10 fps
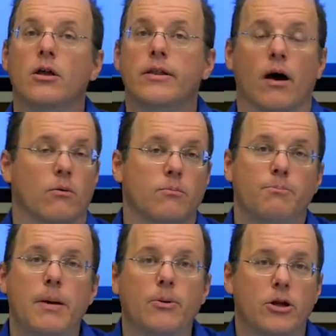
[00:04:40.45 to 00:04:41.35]
Now,
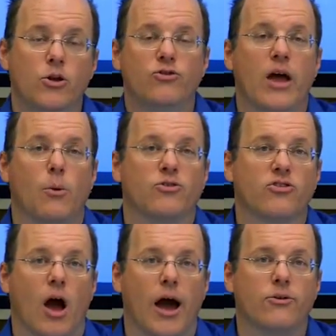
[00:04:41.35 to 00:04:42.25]
people can use that with
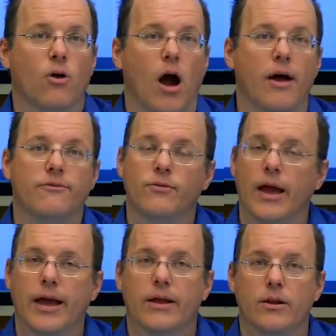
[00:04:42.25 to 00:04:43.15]
SkyDrive
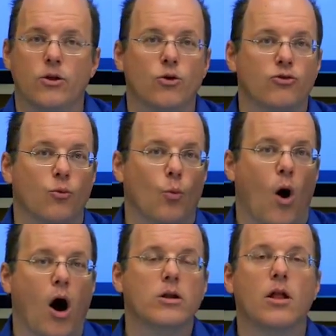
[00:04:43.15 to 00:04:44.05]
and use
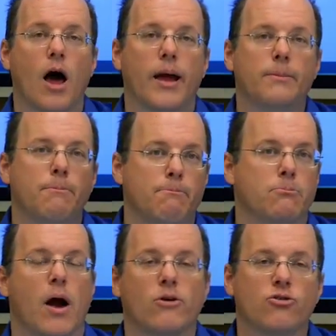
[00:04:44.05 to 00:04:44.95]
online
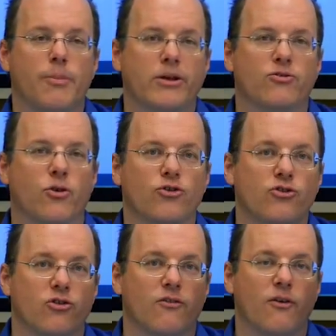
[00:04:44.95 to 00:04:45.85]
browser-based
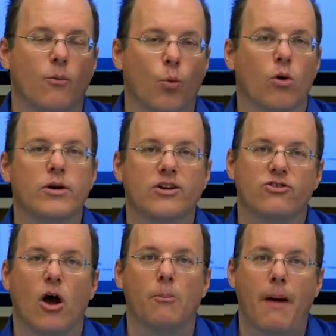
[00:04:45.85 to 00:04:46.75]
versions of Word,
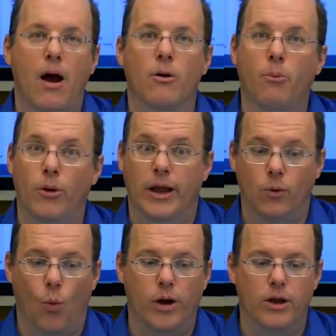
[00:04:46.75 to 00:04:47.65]
Excel, PowerPoint,
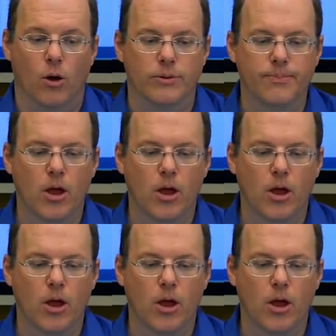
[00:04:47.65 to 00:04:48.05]
and OneNote.